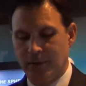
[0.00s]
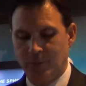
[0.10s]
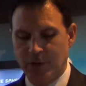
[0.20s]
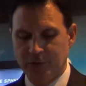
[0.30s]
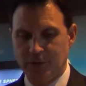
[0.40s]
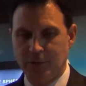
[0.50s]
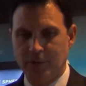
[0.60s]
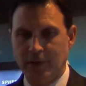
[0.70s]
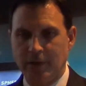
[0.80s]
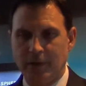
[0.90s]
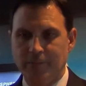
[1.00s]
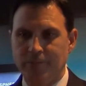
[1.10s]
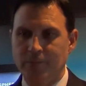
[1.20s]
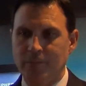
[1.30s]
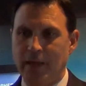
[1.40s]
We also
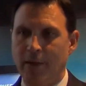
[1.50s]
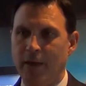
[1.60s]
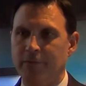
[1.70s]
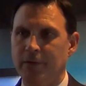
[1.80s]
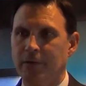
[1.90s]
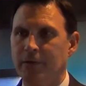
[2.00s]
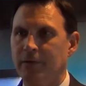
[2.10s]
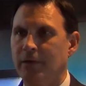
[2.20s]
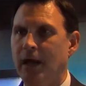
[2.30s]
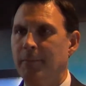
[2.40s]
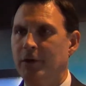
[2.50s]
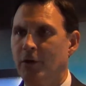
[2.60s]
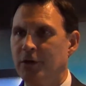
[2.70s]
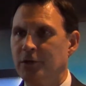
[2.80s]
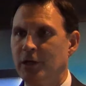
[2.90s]
now have a common
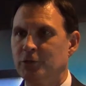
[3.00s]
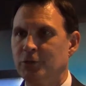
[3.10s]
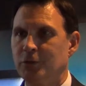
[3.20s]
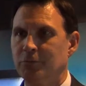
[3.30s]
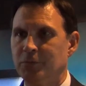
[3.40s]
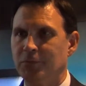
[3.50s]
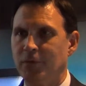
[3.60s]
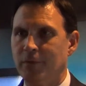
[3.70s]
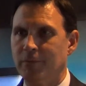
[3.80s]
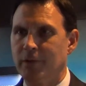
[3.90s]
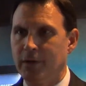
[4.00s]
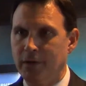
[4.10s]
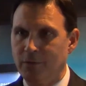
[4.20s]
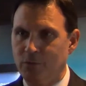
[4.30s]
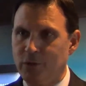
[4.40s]
architecture from
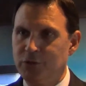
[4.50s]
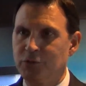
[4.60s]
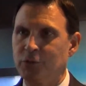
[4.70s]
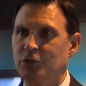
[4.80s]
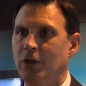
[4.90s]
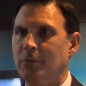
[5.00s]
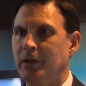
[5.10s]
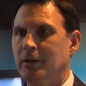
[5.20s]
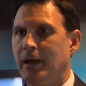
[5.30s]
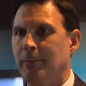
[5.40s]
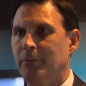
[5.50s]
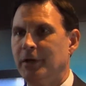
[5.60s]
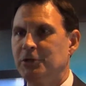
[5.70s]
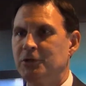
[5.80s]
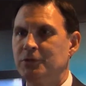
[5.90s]
research all the way to
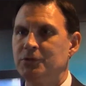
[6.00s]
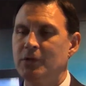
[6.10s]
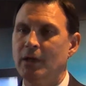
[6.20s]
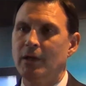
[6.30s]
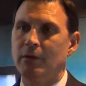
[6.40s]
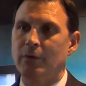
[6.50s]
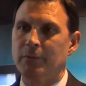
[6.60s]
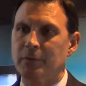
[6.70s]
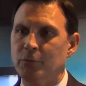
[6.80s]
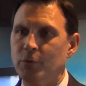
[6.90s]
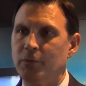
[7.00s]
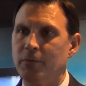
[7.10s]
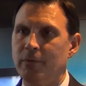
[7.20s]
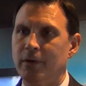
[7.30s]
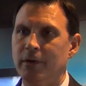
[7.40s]
operations. We're able to move
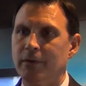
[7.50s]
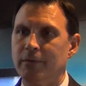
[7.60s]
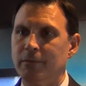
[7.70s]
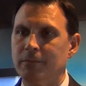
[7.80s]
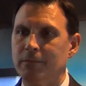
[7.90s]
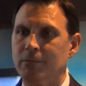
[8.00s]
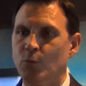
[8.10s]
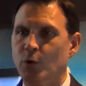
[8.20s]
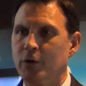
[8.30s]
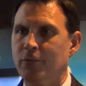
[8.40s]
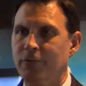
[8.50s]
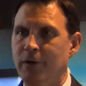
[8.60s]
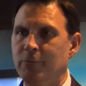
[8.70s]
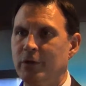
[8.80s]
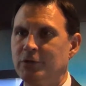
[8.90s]
work
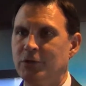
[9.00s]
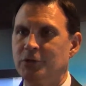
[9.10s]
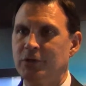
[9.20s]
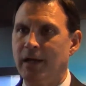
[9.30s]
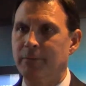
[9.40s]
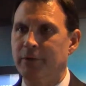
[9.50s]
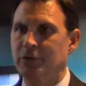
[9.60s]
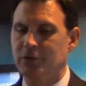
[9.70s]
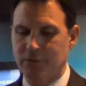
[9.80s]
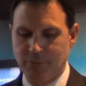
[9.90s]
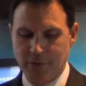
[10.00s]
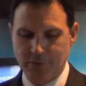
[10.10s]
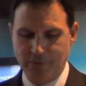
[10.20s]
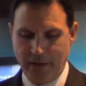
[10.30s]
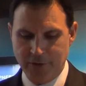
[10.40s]
from research into operations much
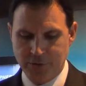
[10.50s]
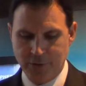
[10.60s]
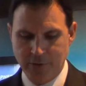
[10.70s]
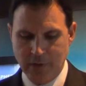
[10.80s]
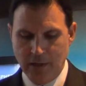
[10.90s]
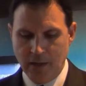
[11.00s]
faster.